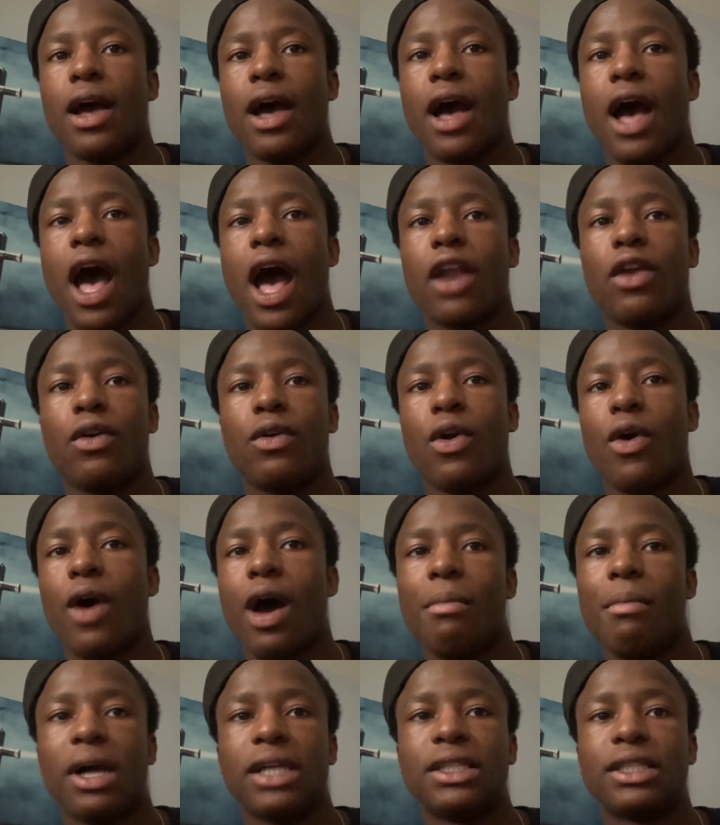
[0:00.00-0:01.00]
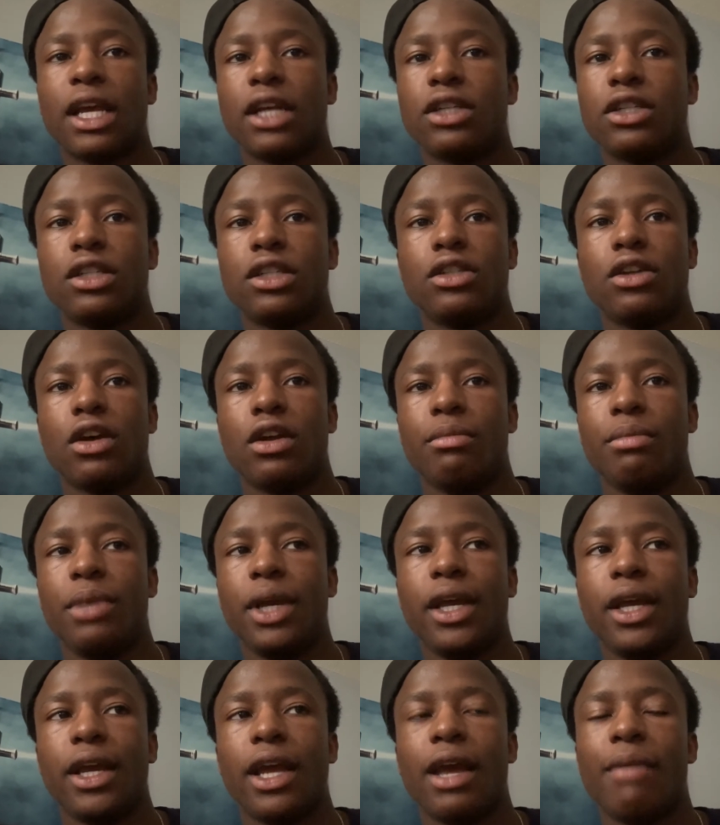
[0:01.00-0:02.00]
I don't know how my schedule is going to
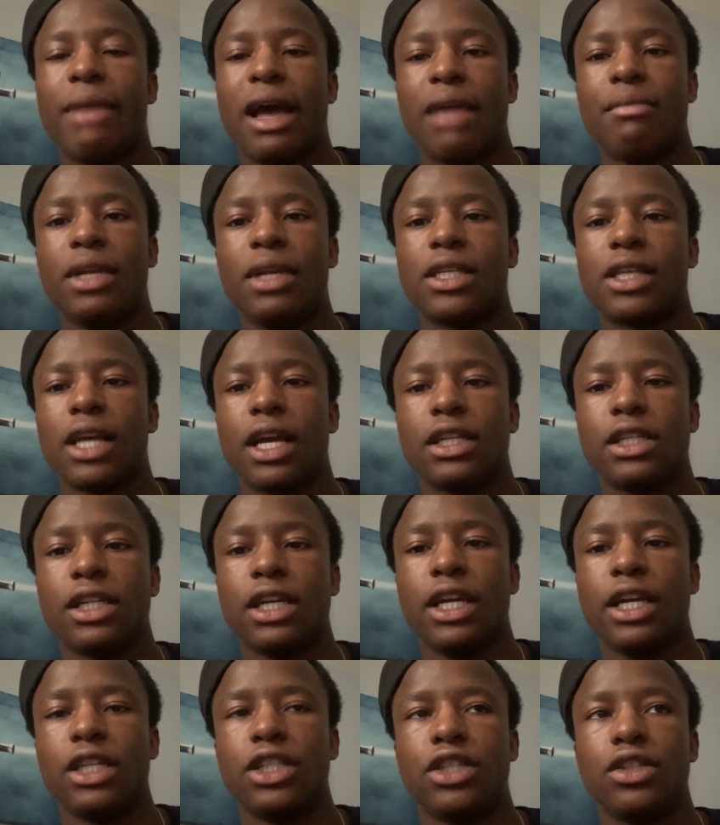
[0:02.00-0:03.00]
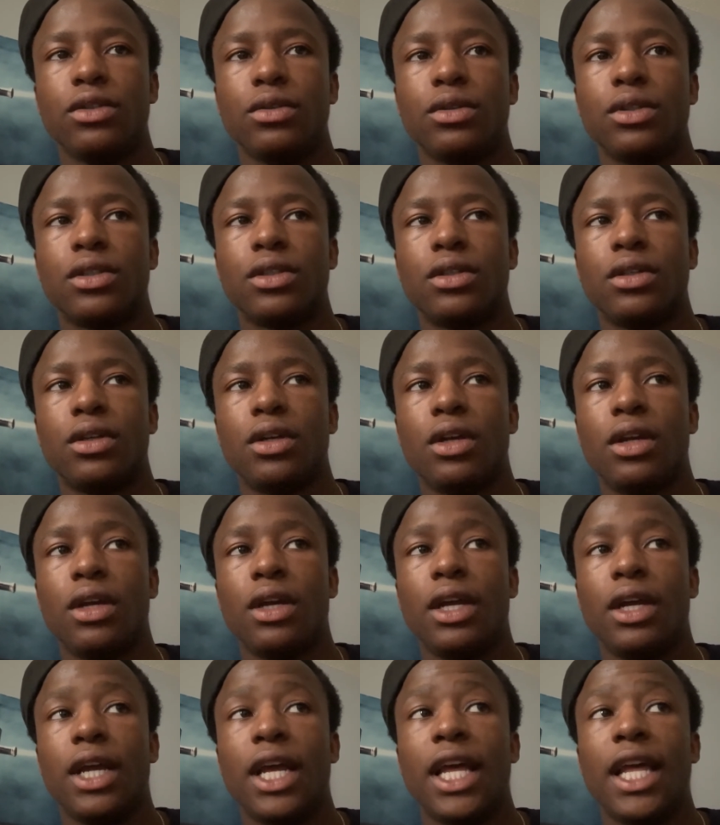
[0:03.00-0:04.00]
be. It might be scheduling issues.
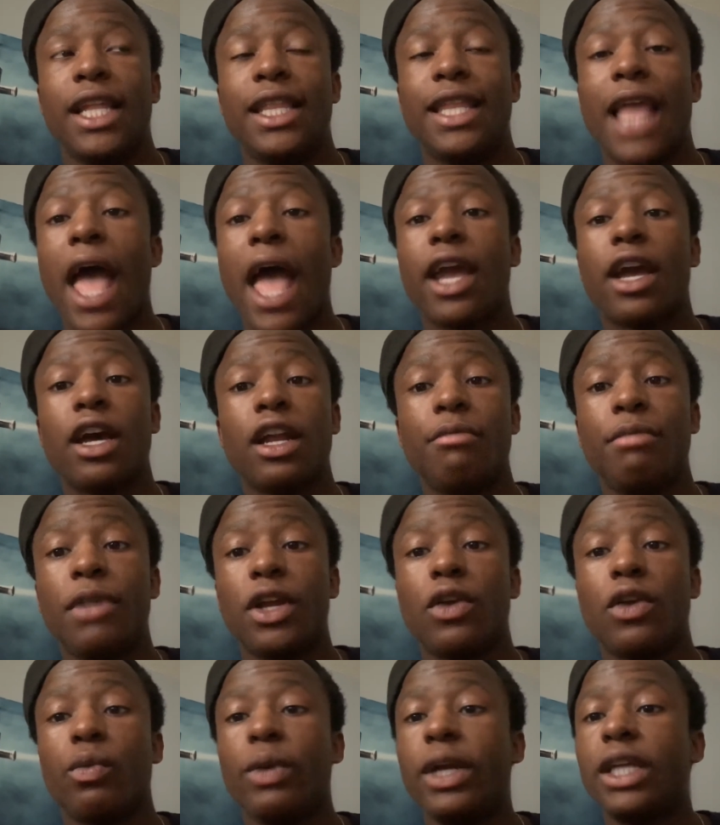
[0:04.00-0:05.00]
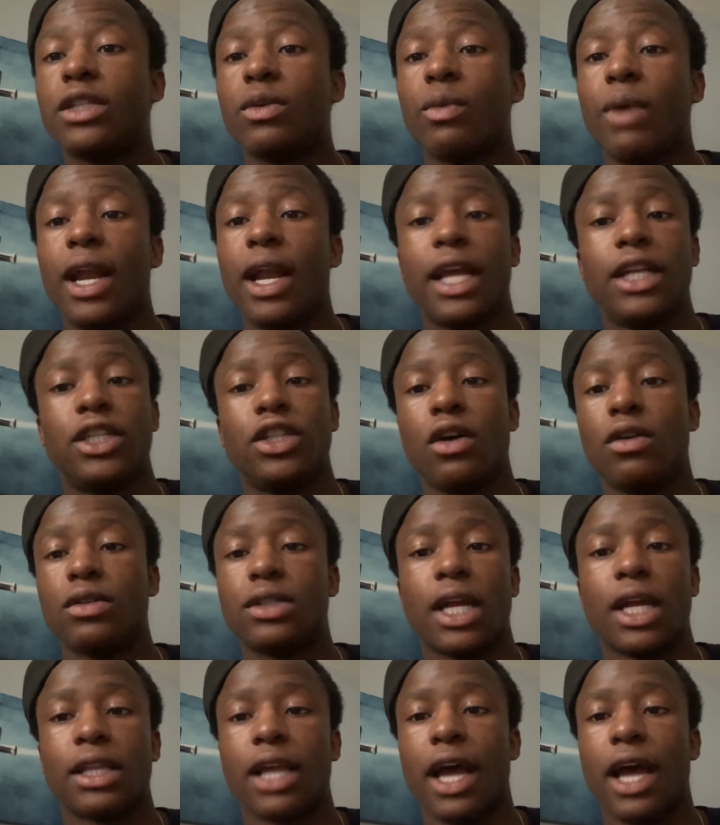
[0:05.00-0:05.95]
That could have been a reason why they chose not to